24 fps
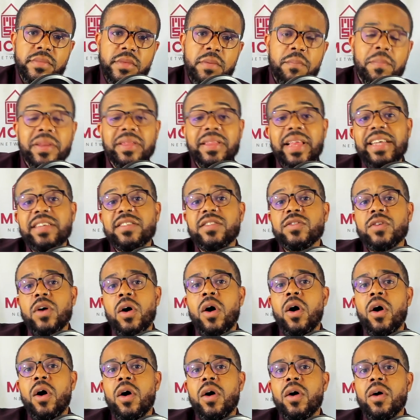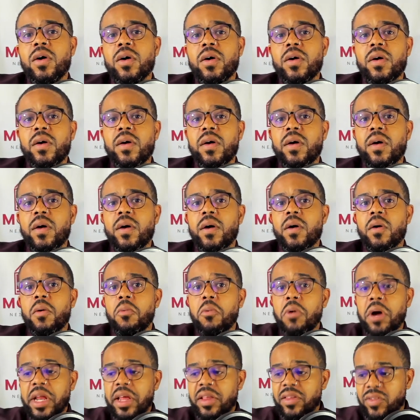But they saw
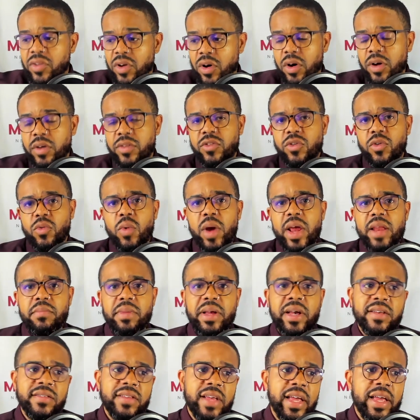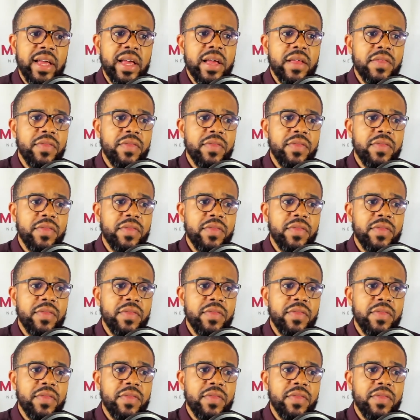what it took to win because they,